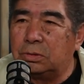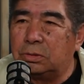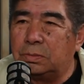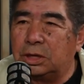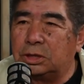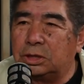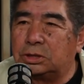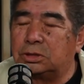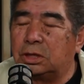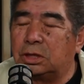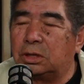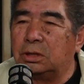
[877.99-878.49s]
my
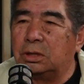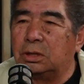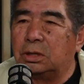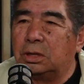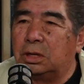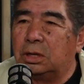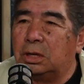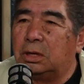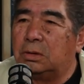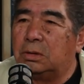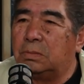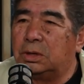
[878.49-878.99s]
son,
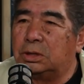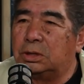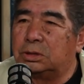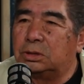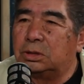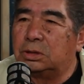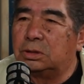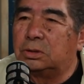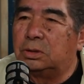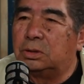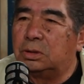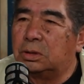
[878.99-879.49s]
my
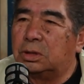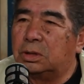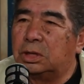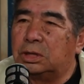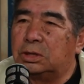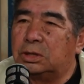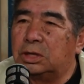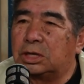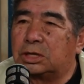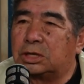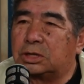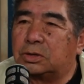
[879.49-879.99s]
son, go with
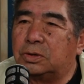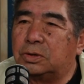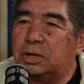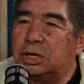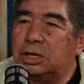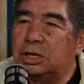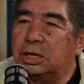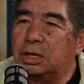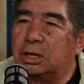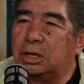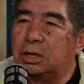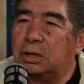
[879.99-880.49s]
that training.